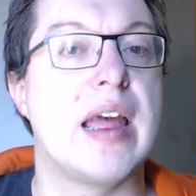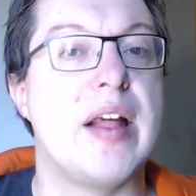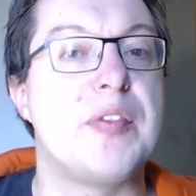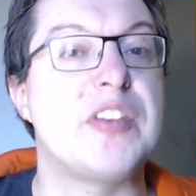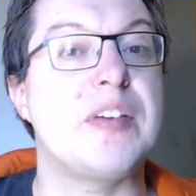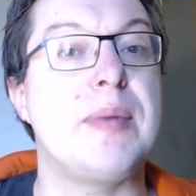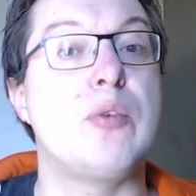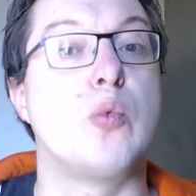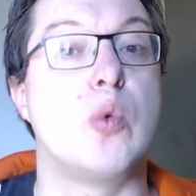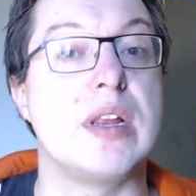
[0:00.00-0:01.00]
This can be
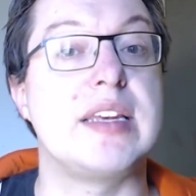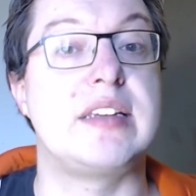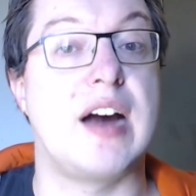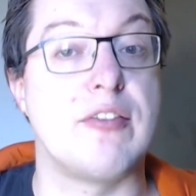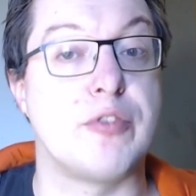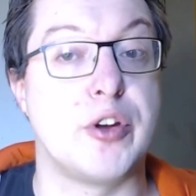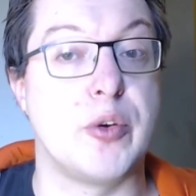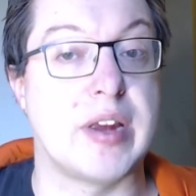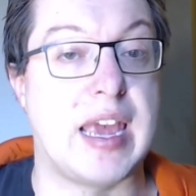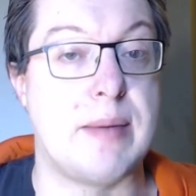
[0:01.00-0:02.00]
really tough for
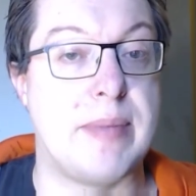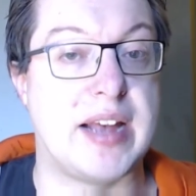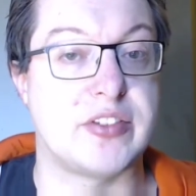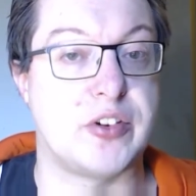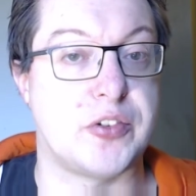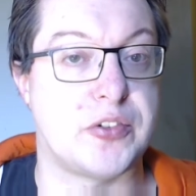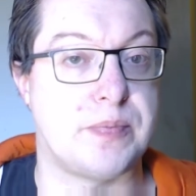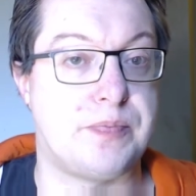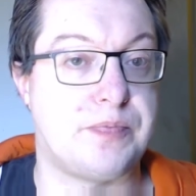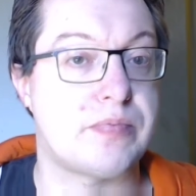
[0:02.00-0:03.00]
newer game masters.
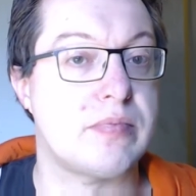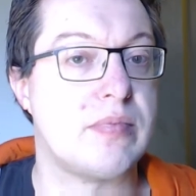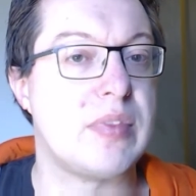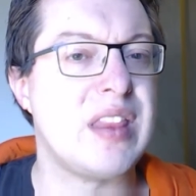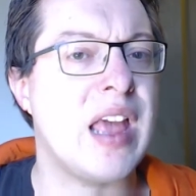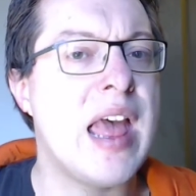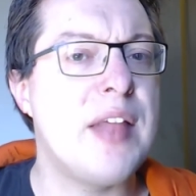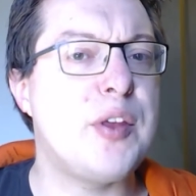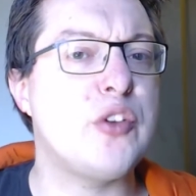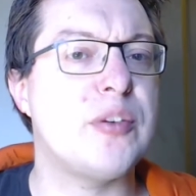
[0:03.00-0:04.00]

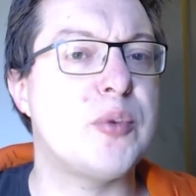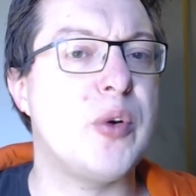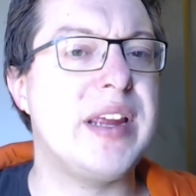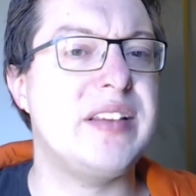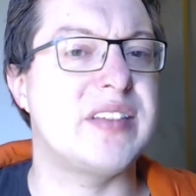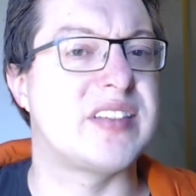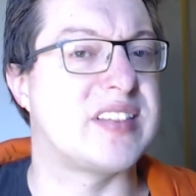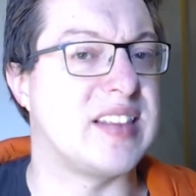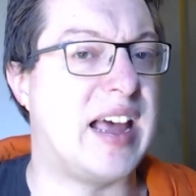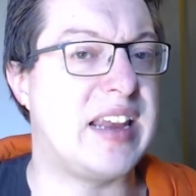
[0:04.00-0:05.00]
There are some great
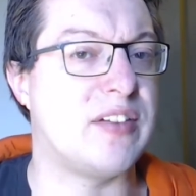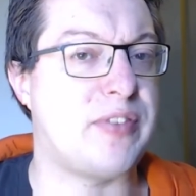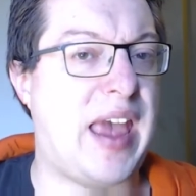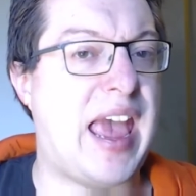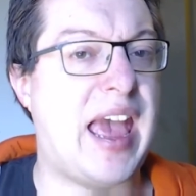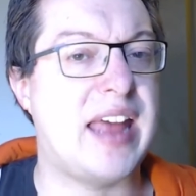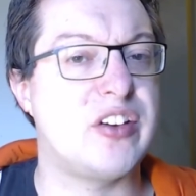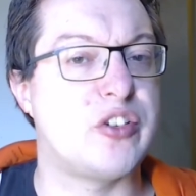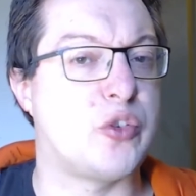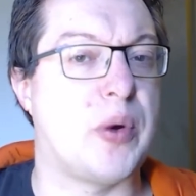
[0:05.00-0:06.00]
sleight of
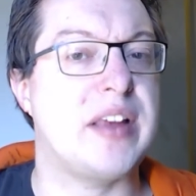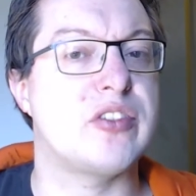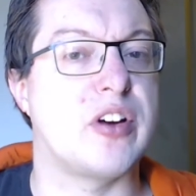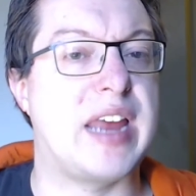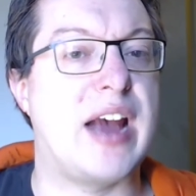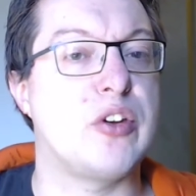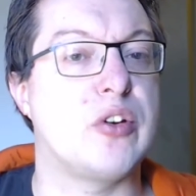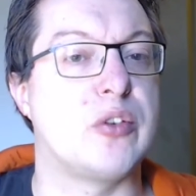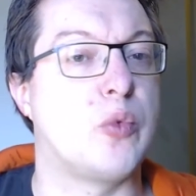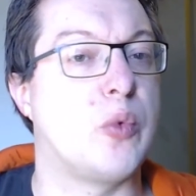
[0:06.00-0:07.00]
hand tricks on how you
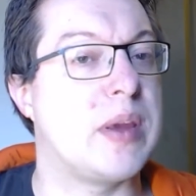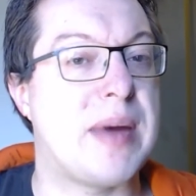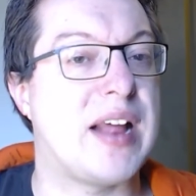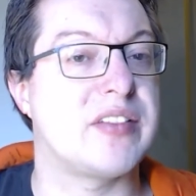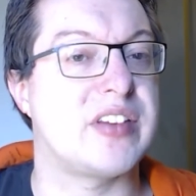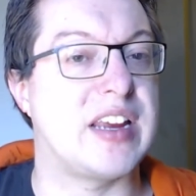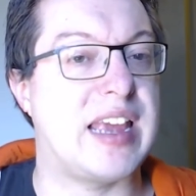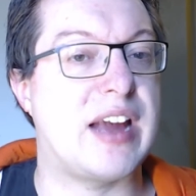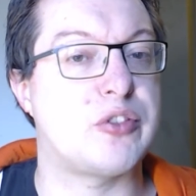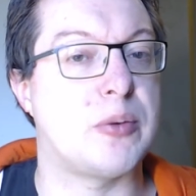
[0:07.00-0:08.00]
can rebalance an
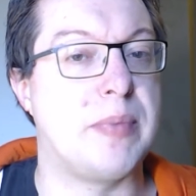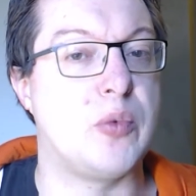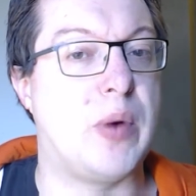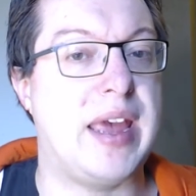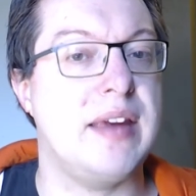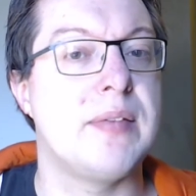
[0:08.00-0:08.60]
encounter midway.